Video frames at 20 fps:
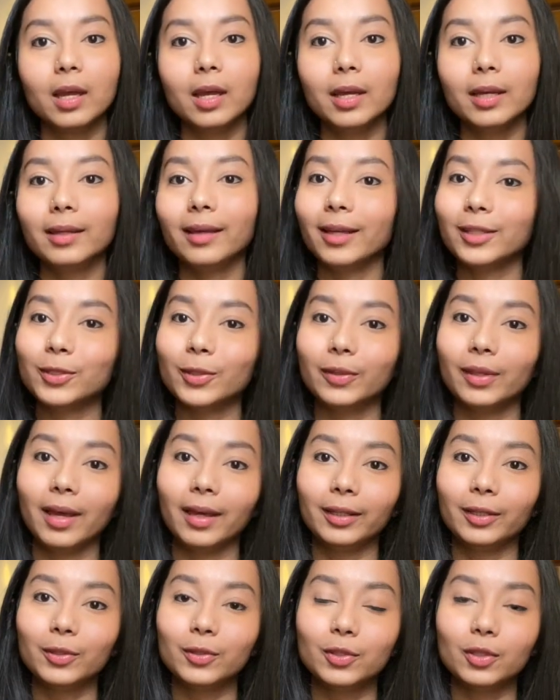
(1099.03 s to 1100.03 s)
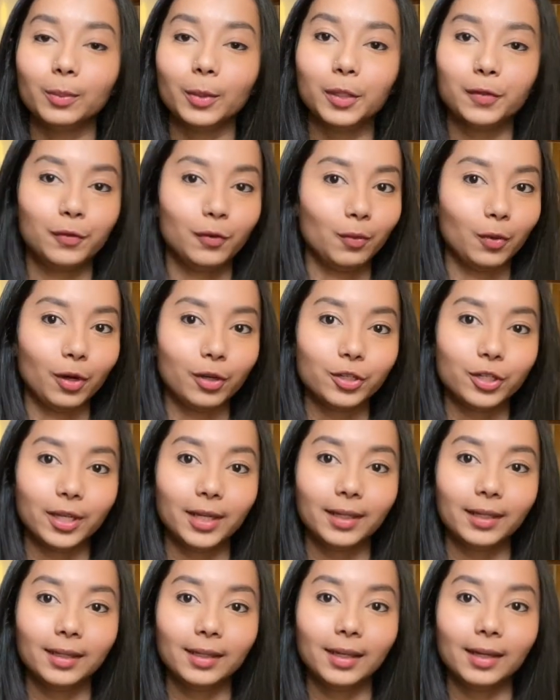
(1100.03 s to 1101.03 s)
Yeah, so thank you so much for
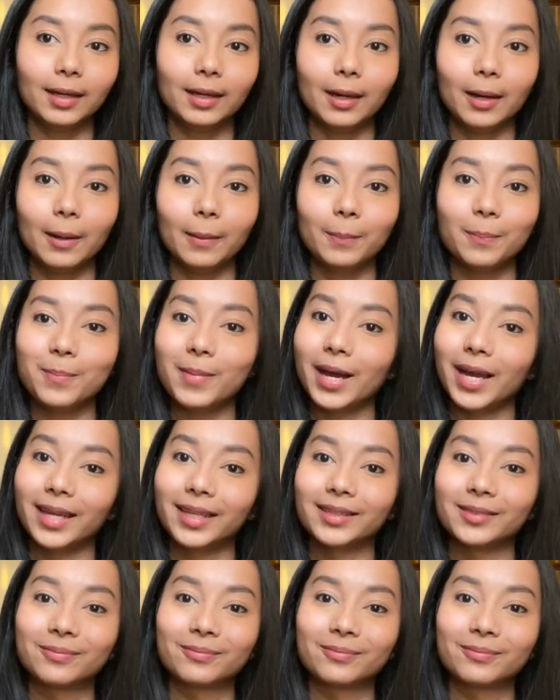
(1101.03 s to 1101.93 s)
watching. Bye.